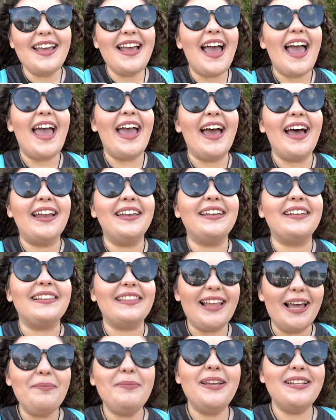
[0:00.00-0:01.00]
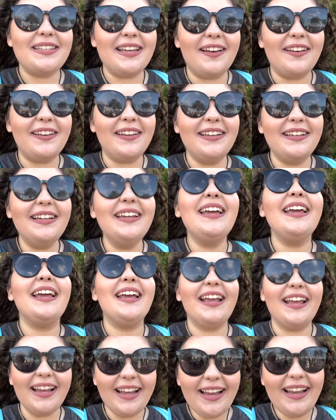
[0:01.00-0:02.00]
And let me tell you,
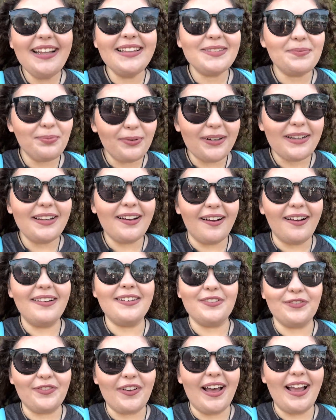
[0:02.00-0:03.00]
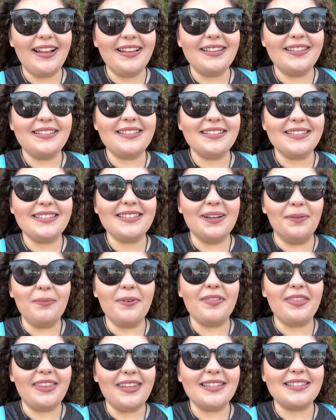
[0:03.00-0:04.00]
it's pretty hard to find some
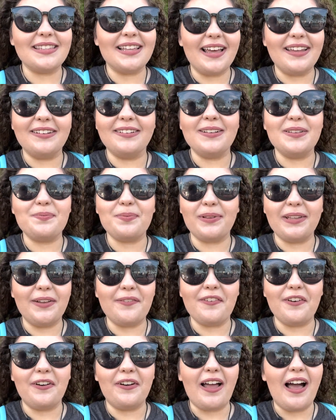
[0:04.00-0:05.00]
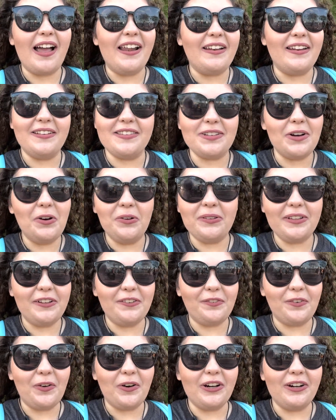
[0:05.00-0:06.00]
of these letters, believe it or not, and it's only
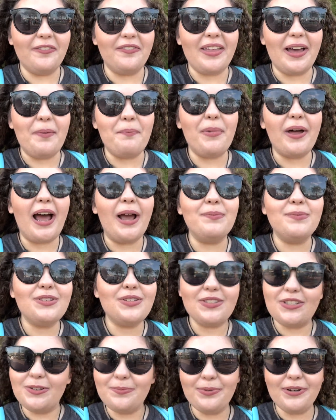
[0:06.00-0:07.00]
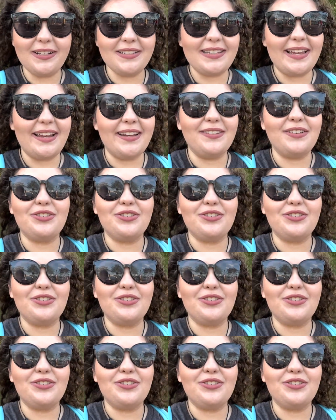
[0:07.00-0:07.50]
4 of them, but I'm super excited to